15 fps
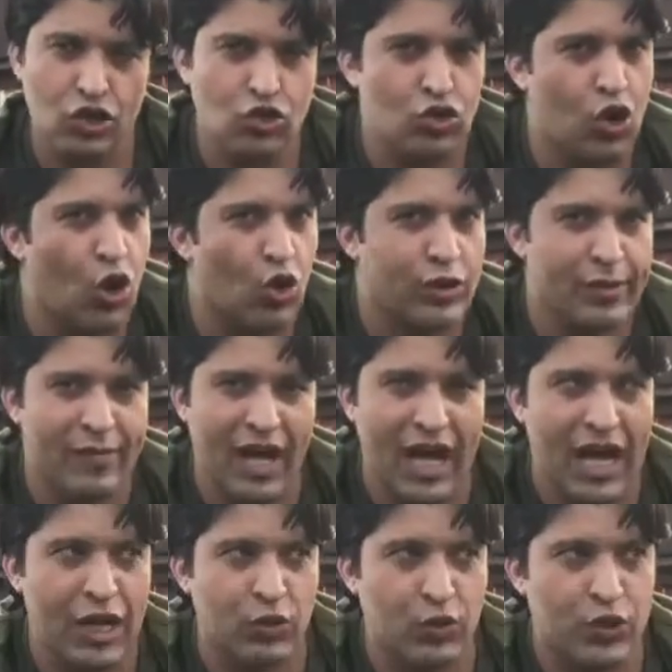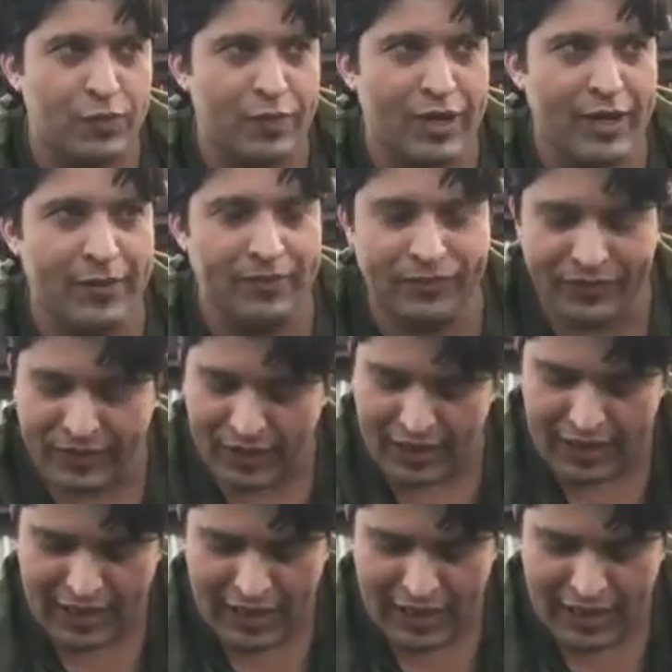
You call them hydrosphere.